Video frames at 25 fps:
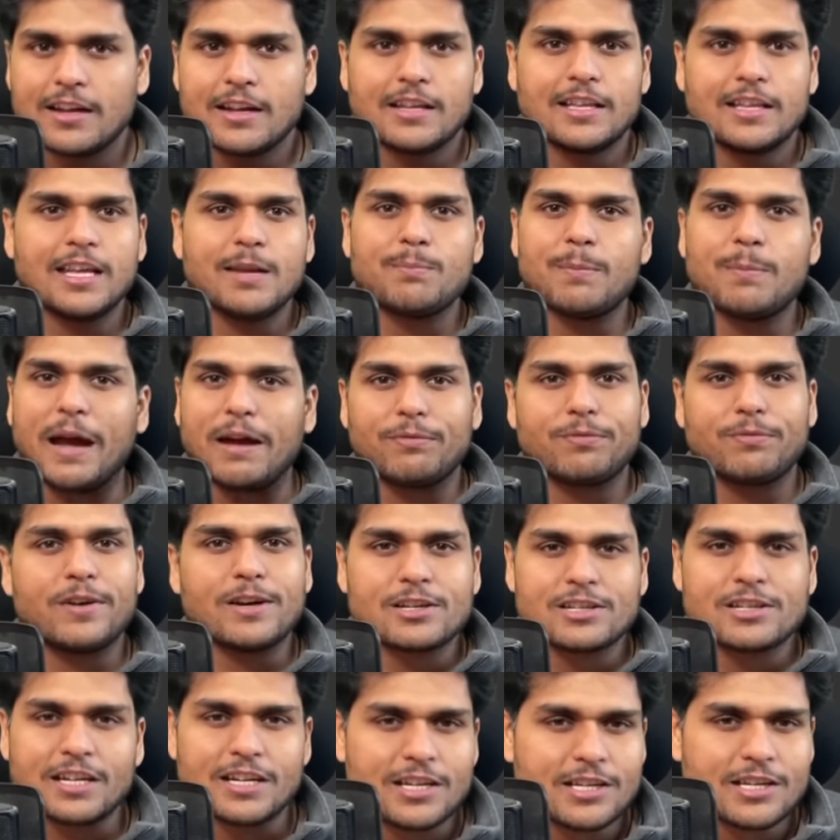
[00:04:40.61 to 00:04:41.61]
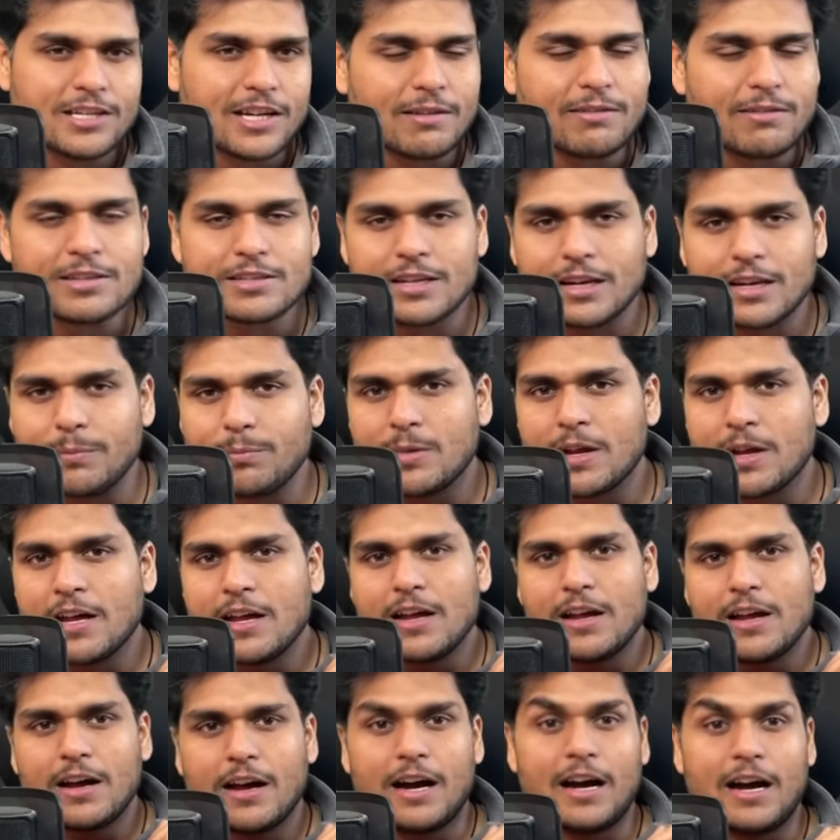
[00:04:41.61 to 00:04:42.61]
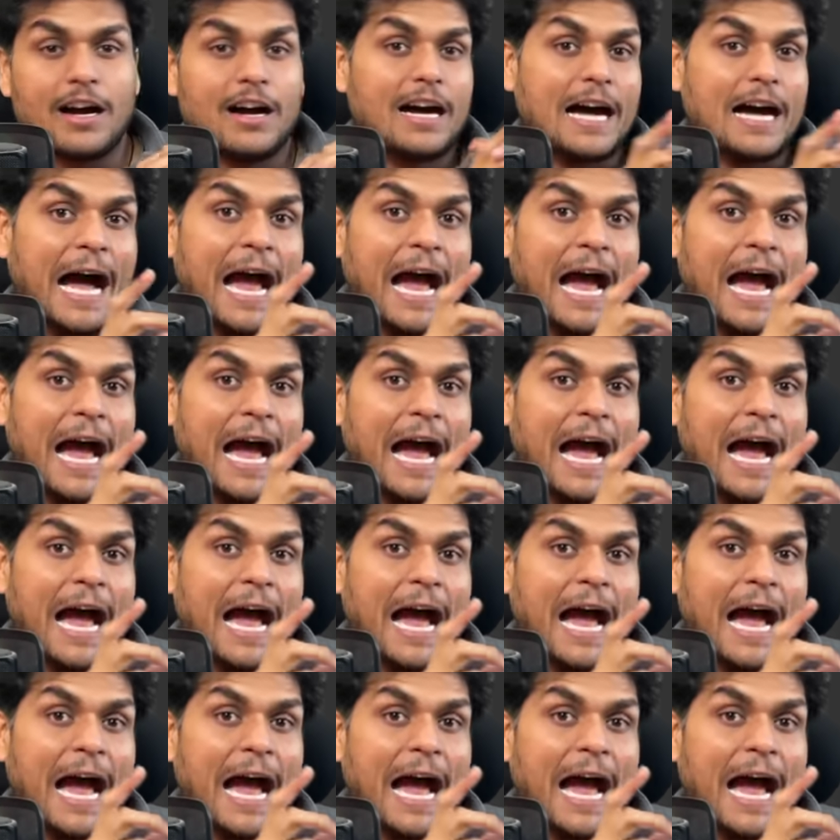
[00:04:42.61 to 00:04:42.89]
The map function in JavaScript. Uh,